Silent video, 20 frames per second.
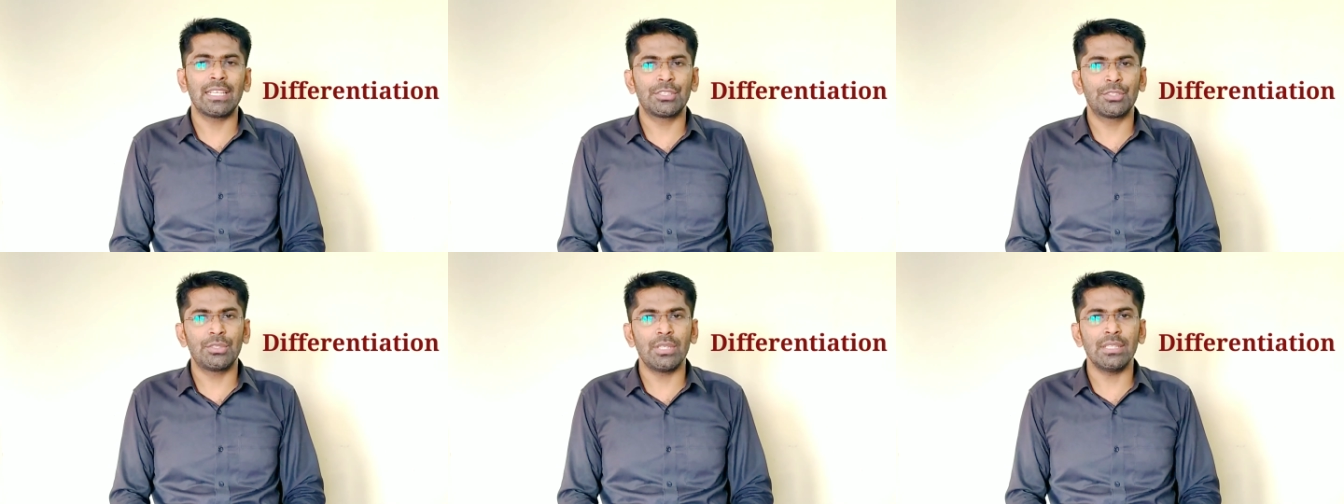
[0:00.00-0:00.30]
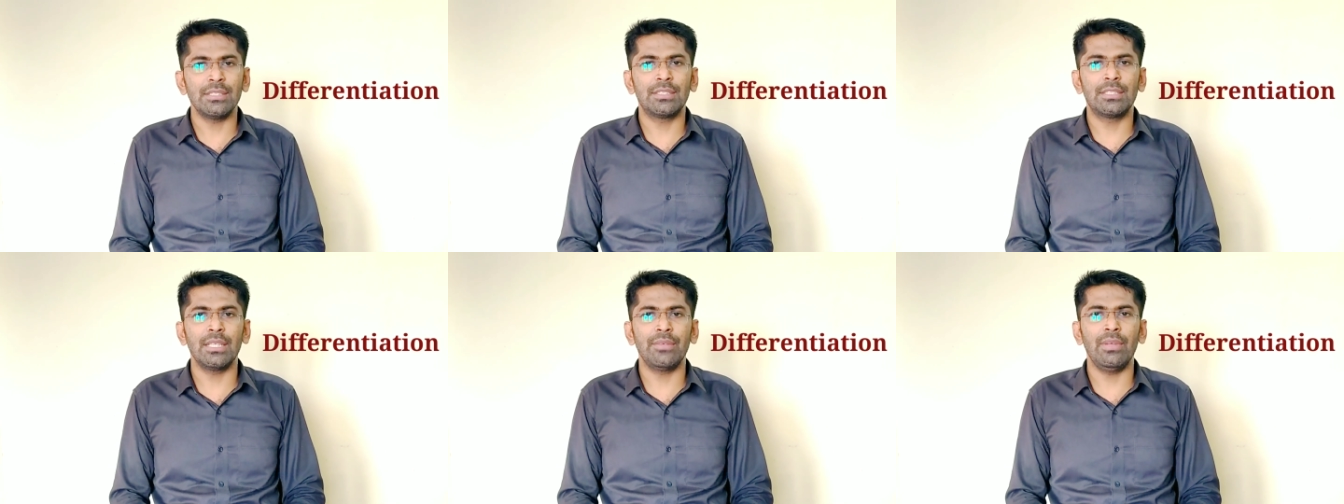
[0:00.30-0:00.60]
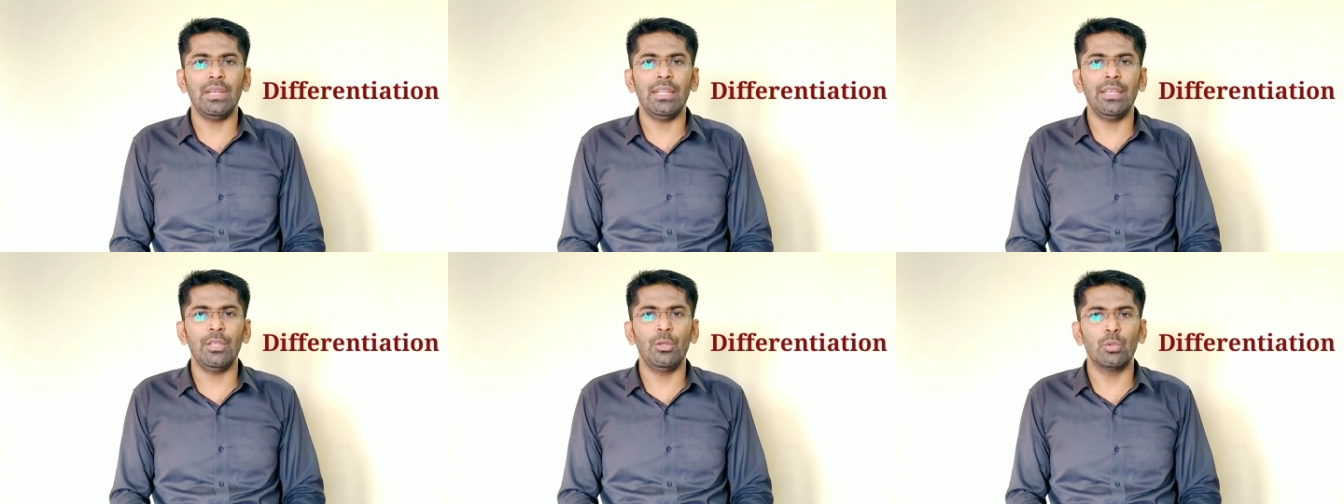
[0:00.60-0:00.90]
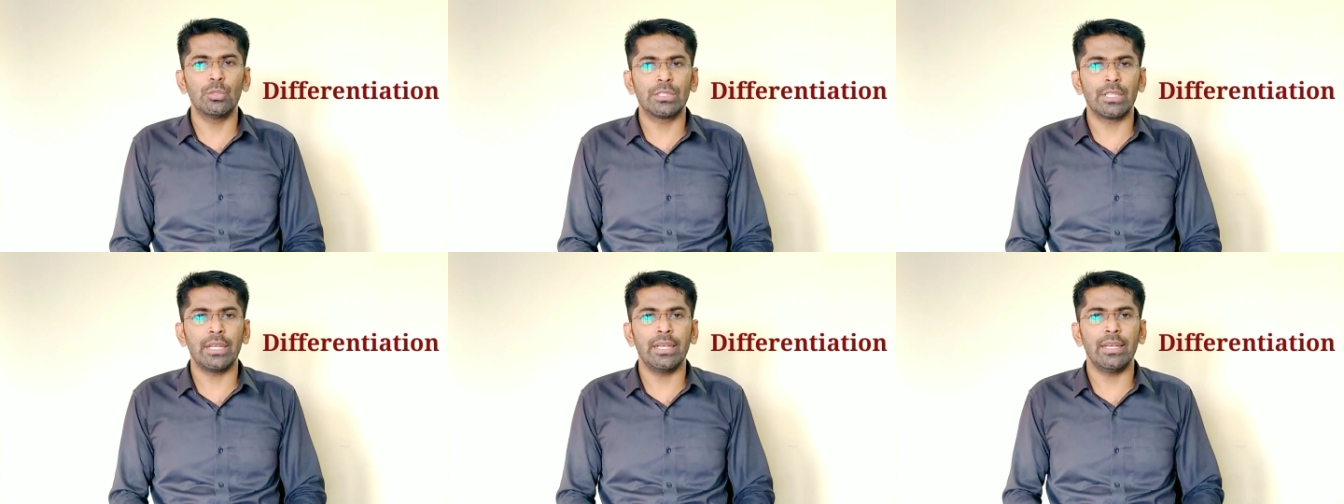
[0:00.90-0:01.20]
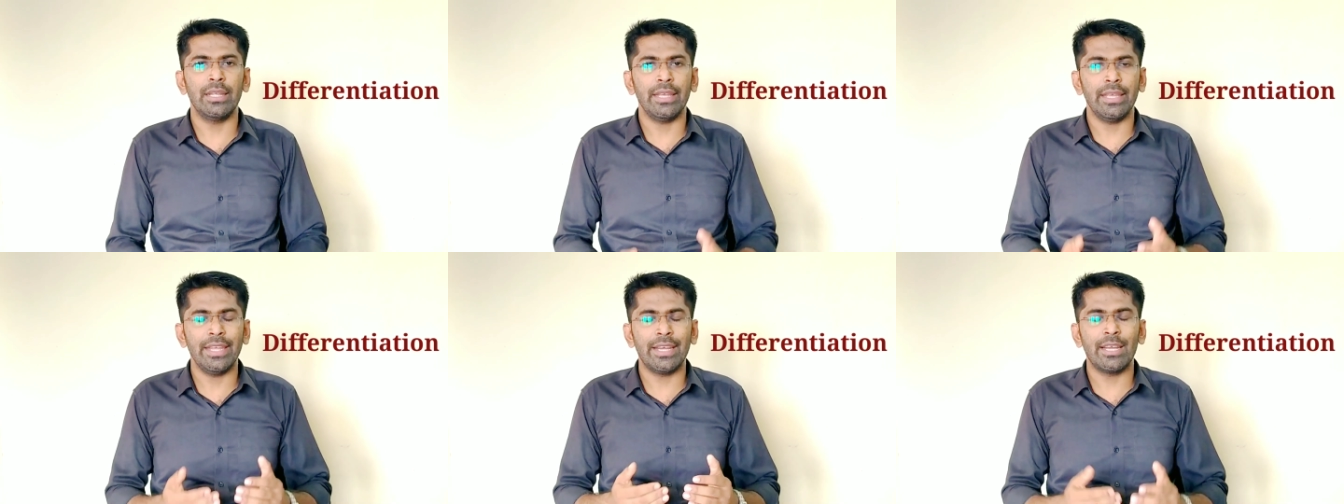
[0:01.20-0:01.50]
extensively used
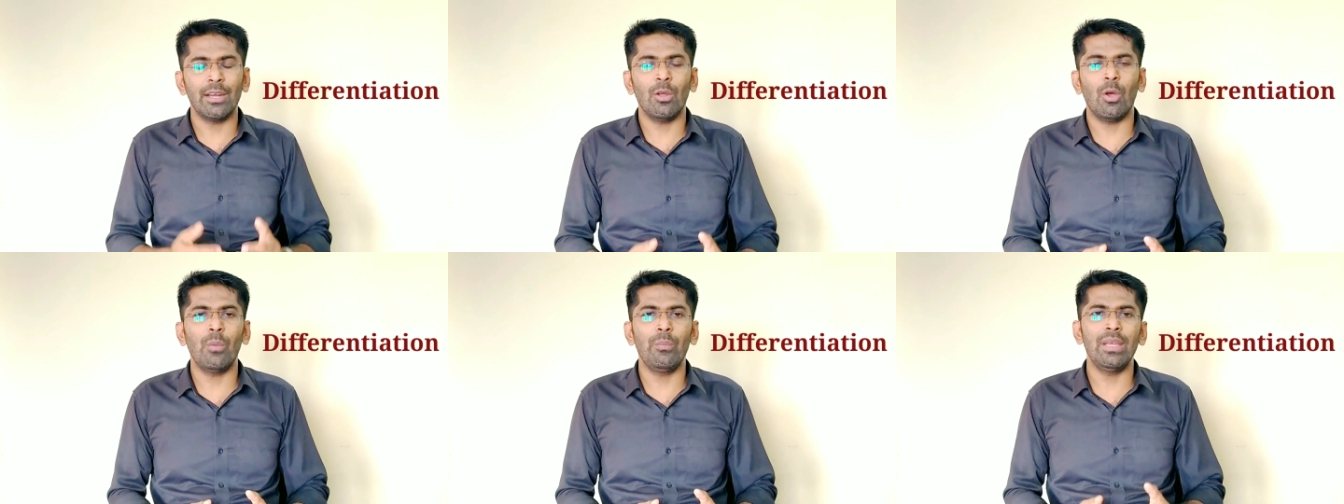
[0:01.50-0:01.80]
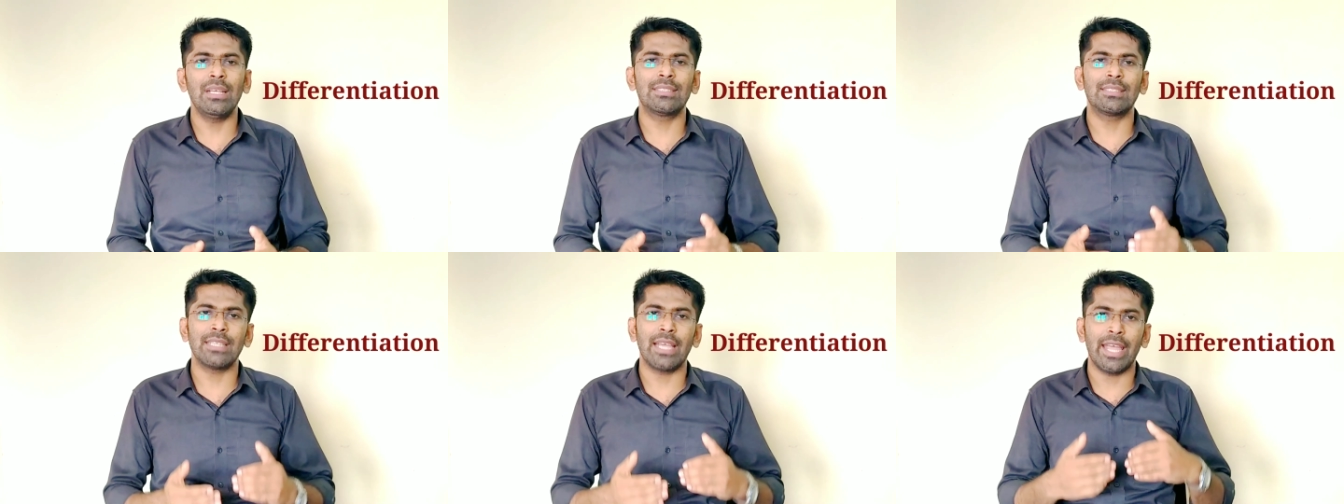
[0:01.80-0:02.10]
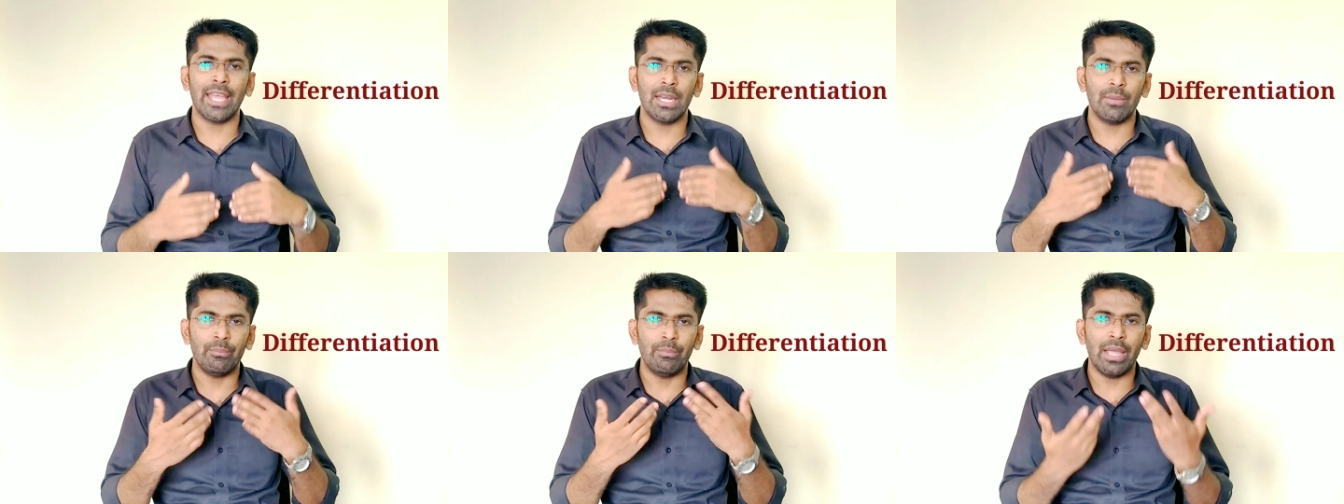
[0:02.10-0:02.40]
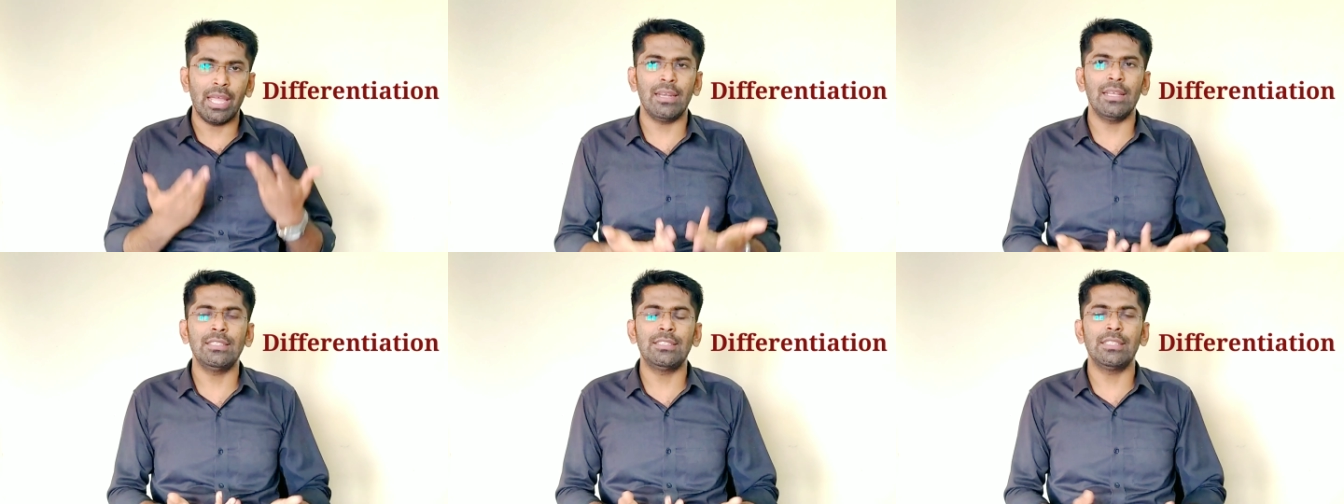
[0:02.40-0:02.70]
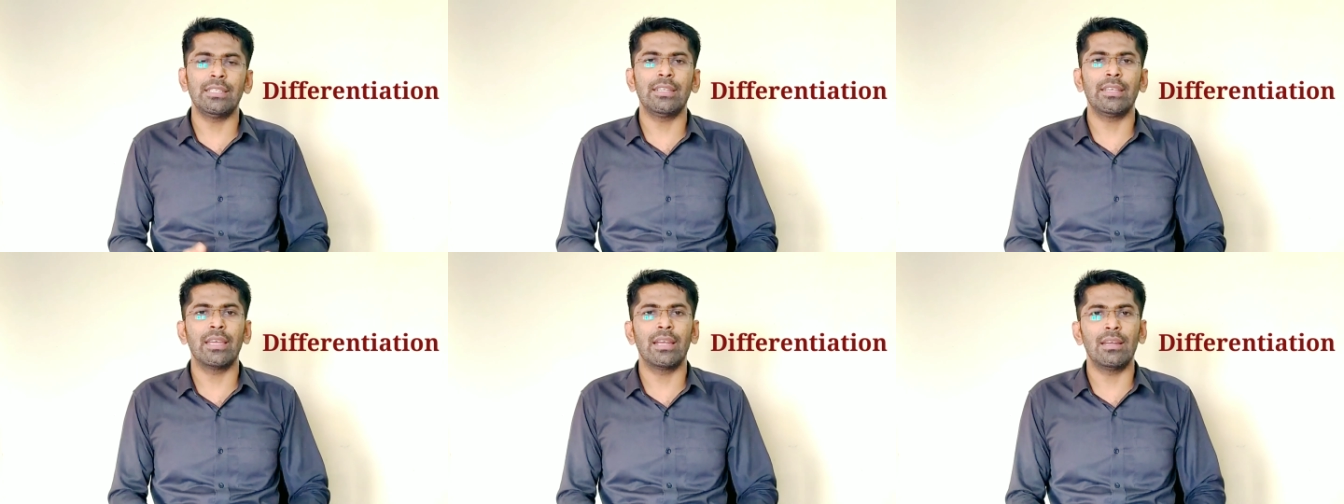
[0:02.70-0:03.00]
in economics and
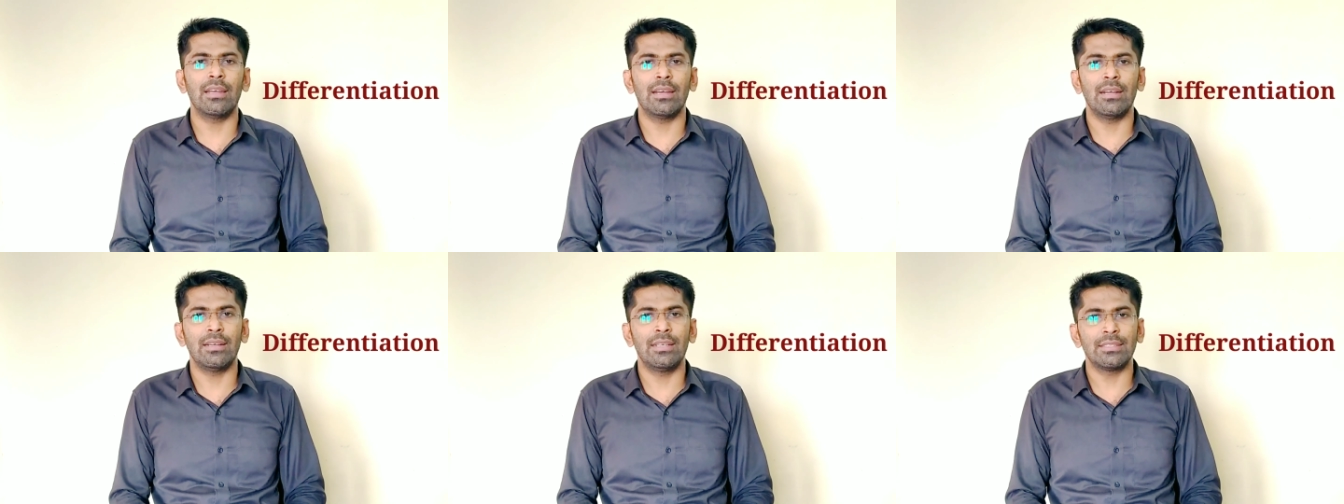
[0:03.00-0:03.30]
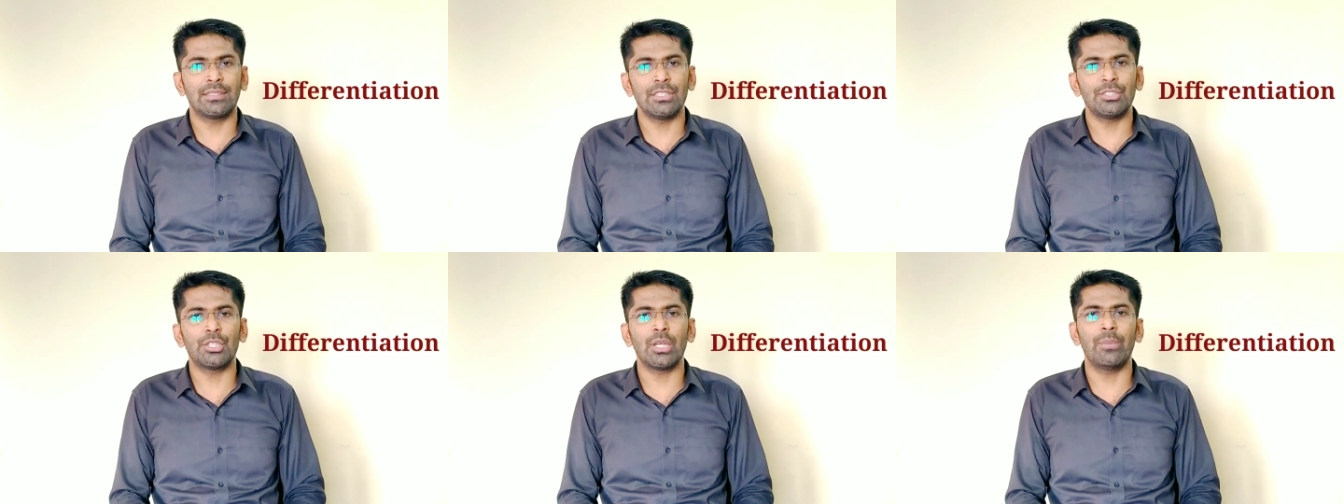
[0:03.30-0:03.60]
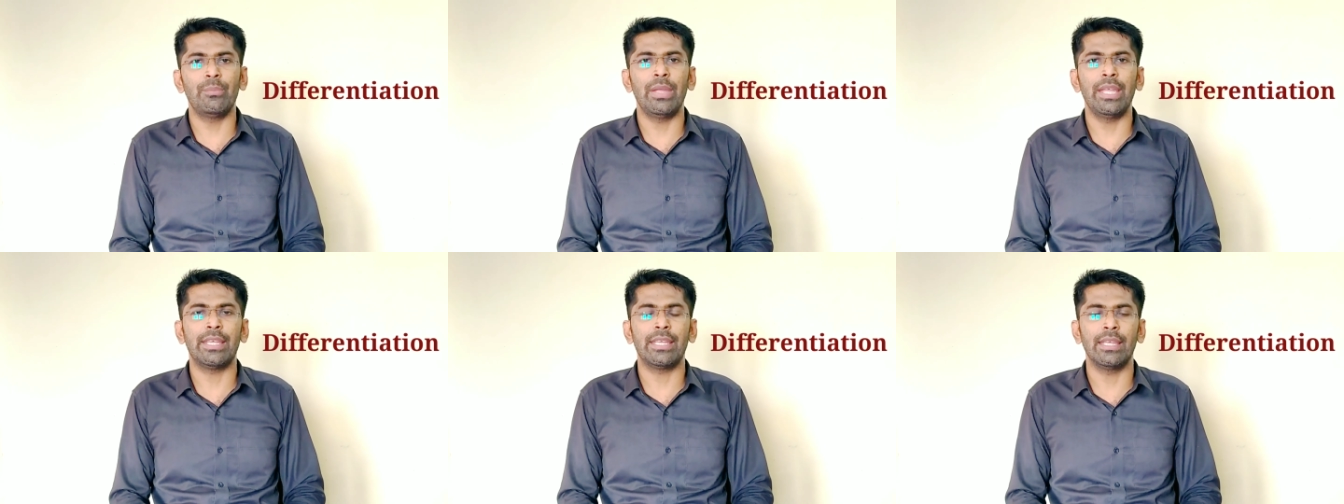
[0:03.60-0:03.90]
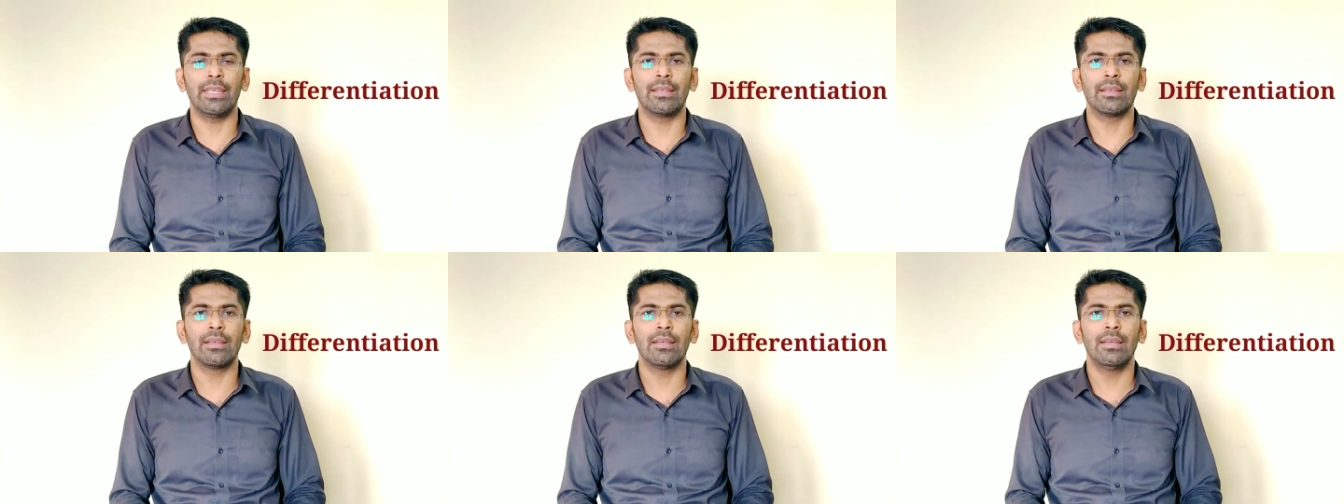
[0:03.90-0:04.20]
managerial decision making